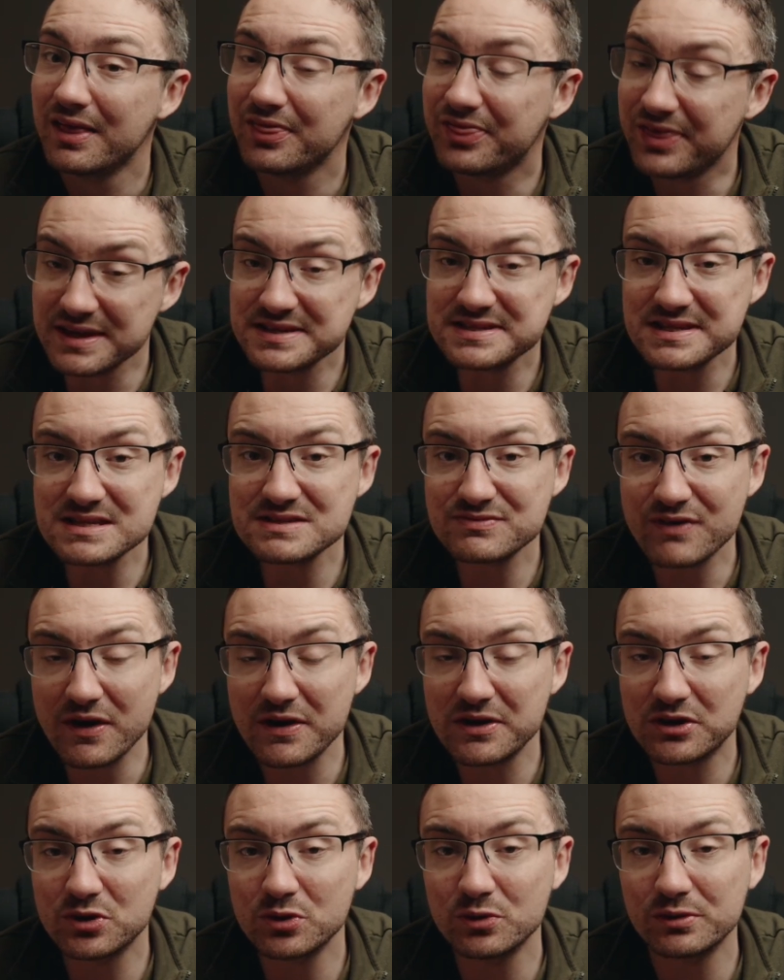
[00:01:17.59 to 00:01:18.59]
This is
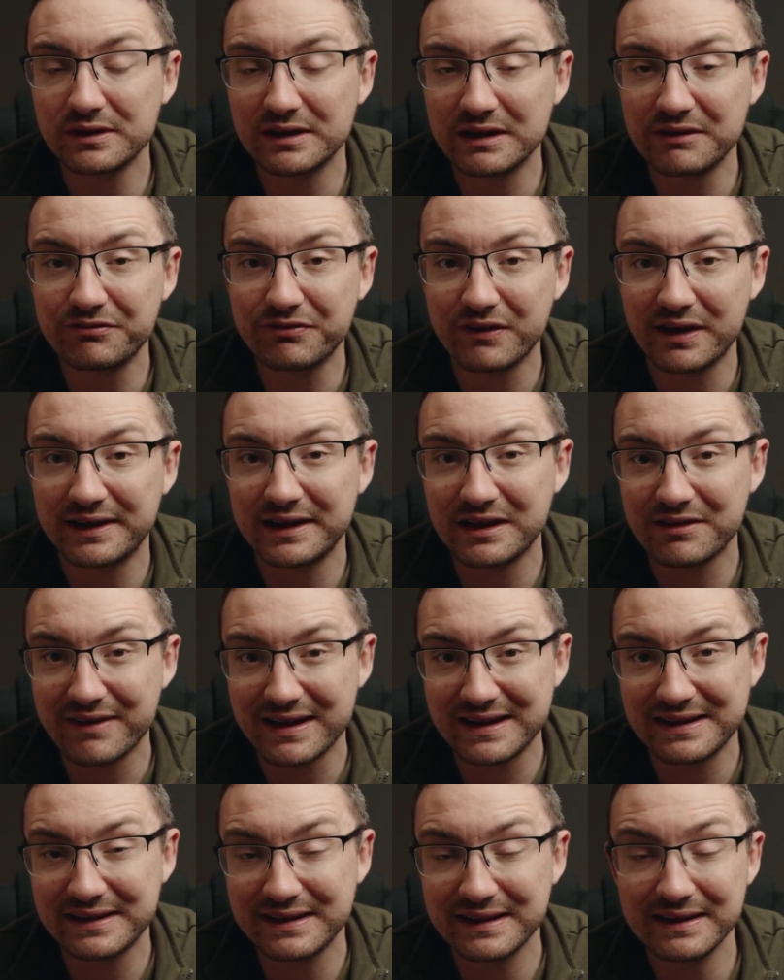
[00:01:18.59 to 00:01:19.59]
very cool that they finally have
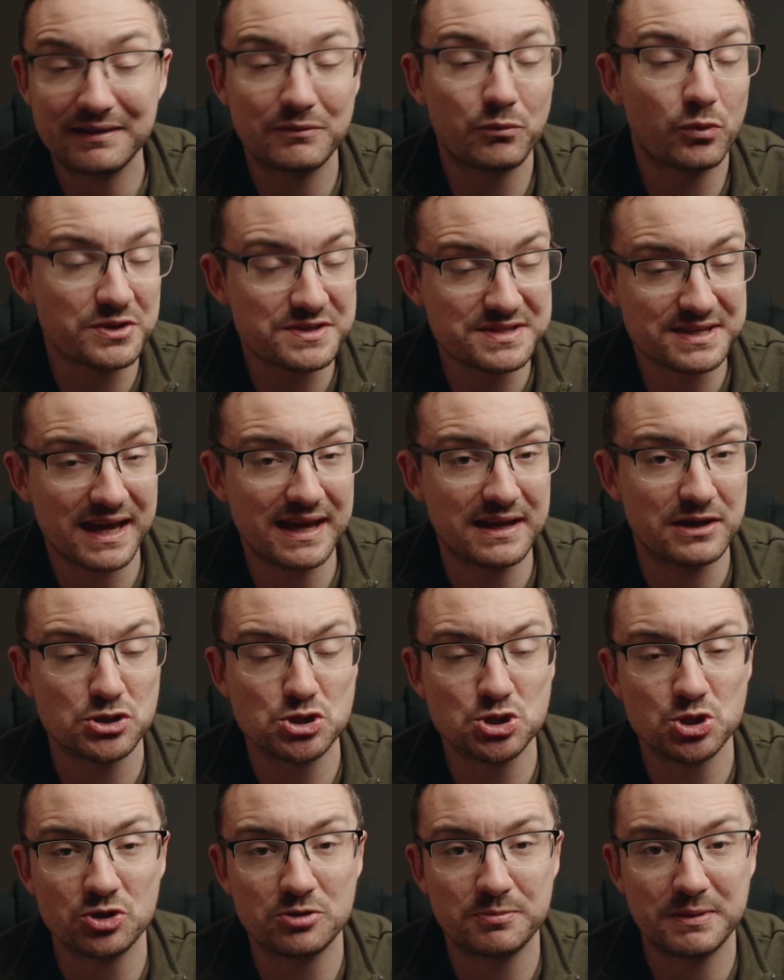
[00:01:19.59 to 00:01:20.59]
added it. Once again,
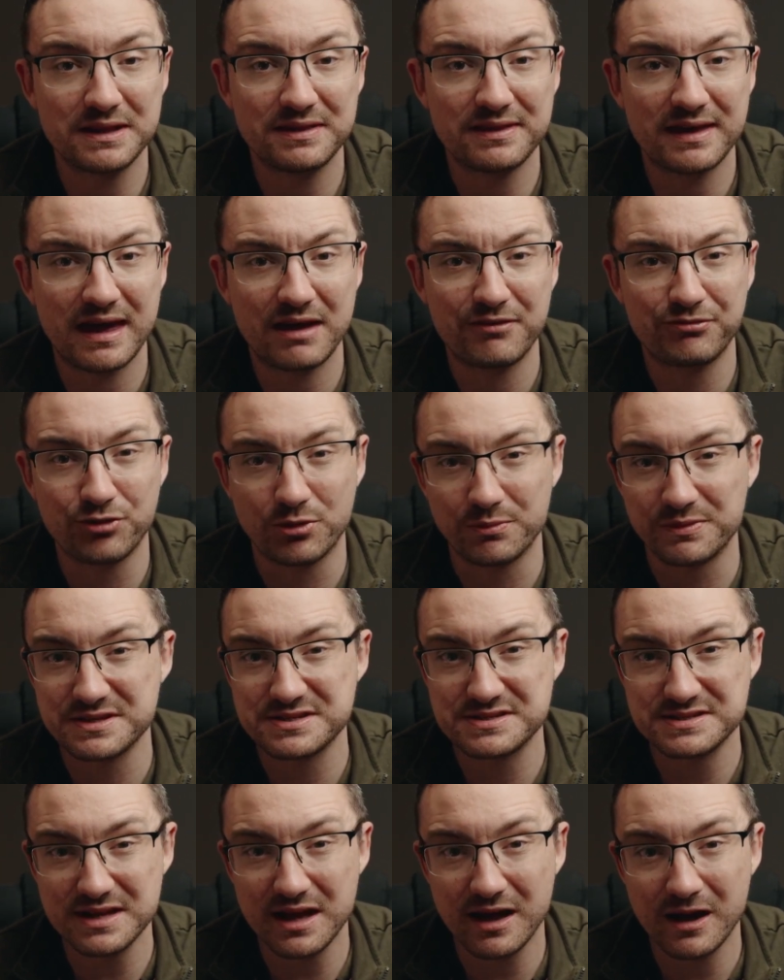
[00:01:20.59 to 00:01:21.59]
should have been there from the
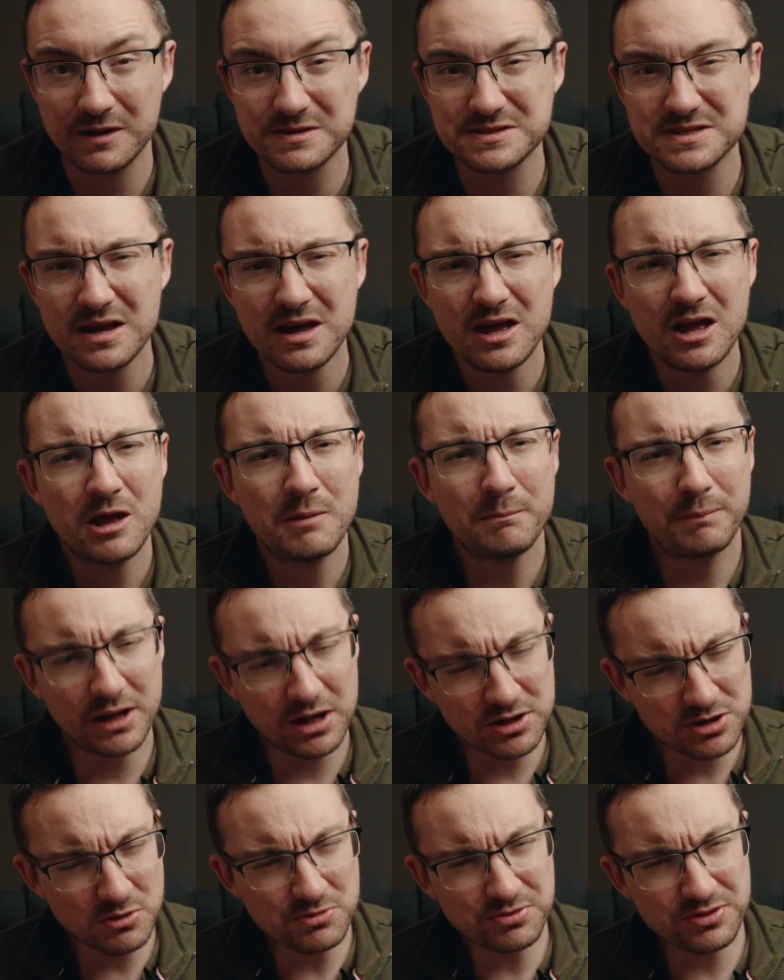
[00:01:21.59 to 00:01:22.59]
start, but I
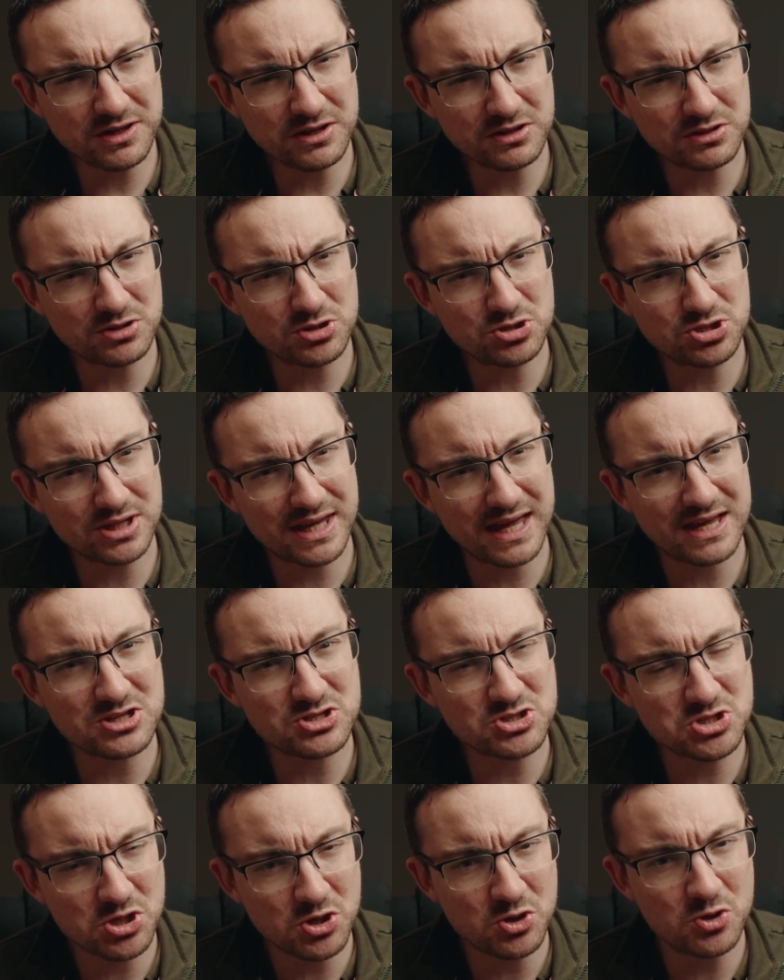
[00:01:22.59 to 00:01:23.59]
don't think you should get
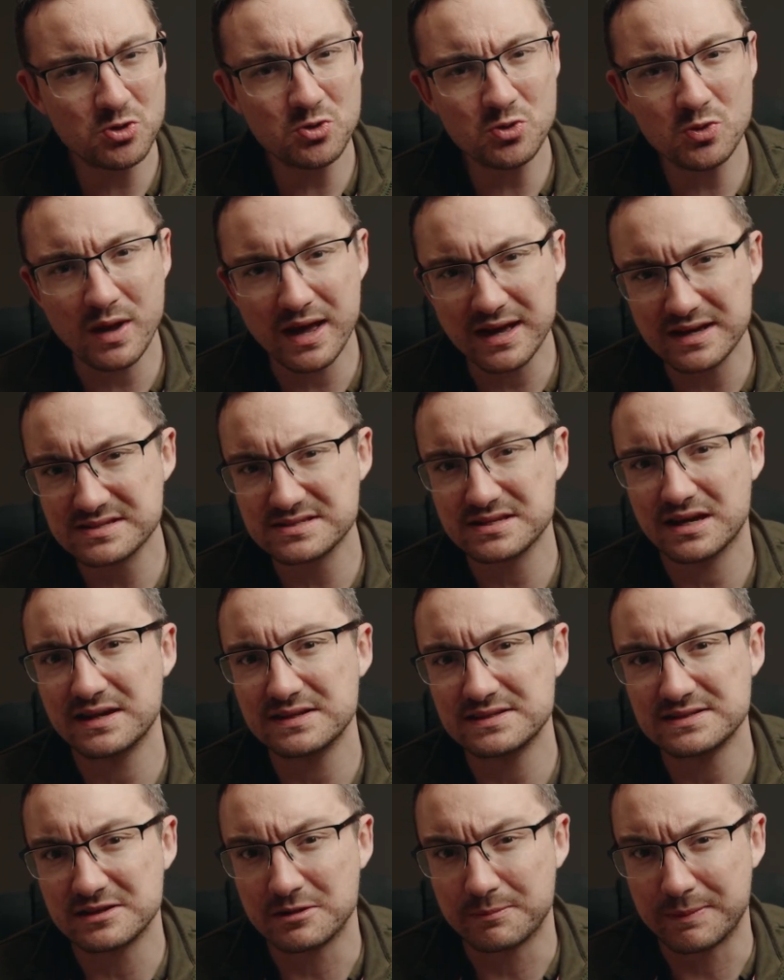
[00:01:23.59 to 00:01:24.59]
too
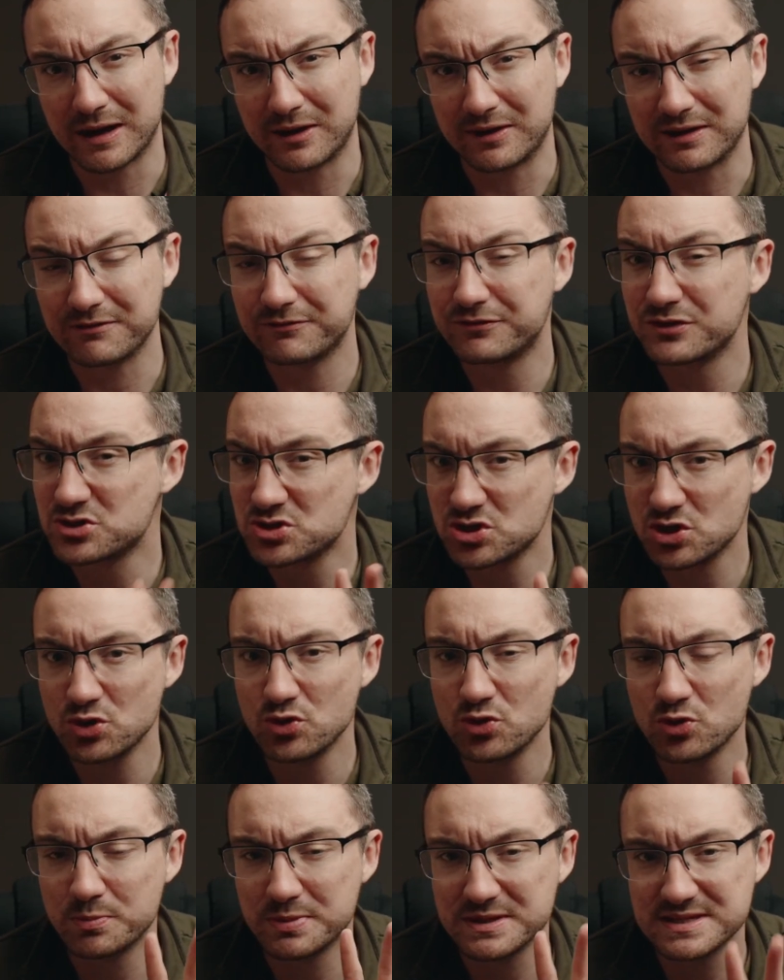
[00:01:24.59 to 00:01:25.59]
excited about it for
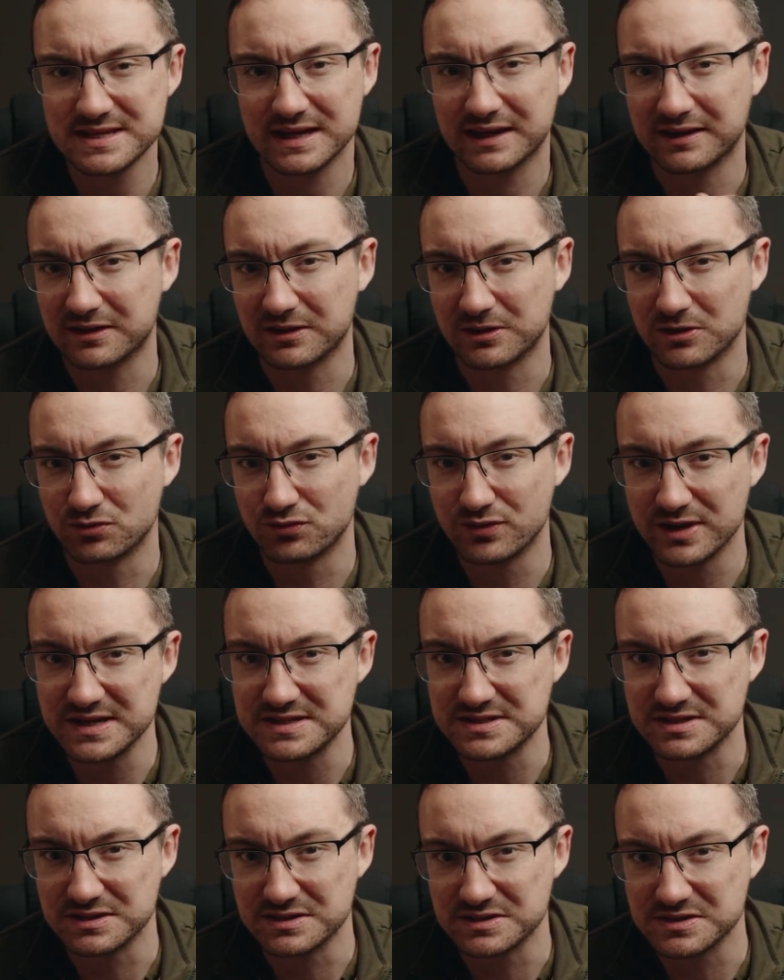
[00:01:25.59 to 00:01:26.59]
two particular
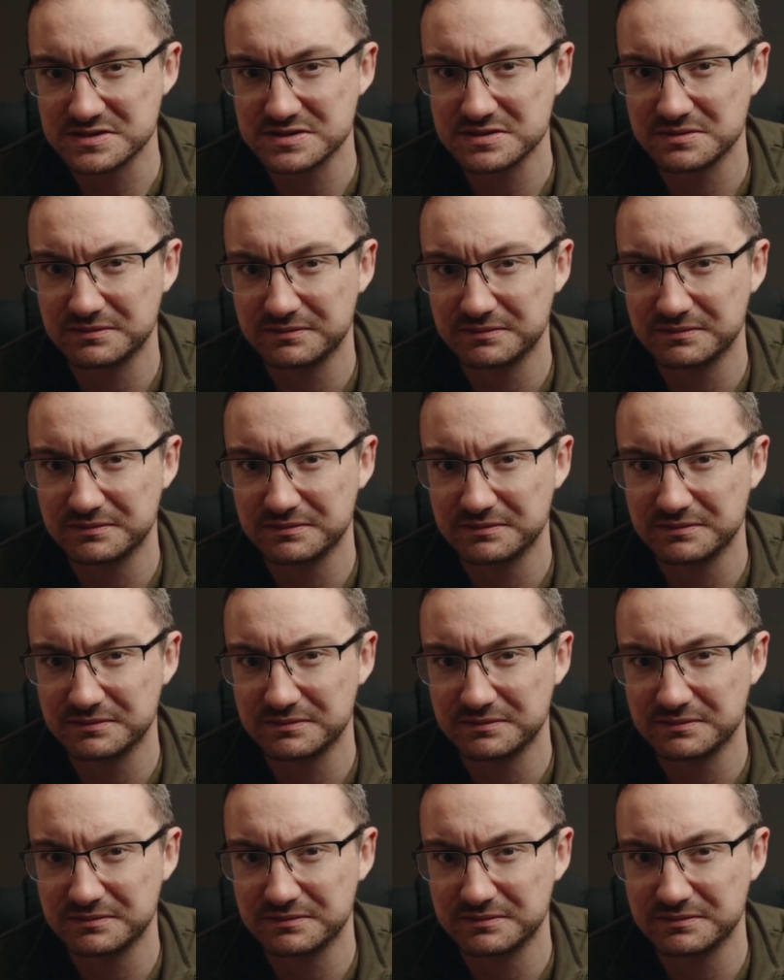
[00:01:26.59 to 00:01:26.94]
reasons.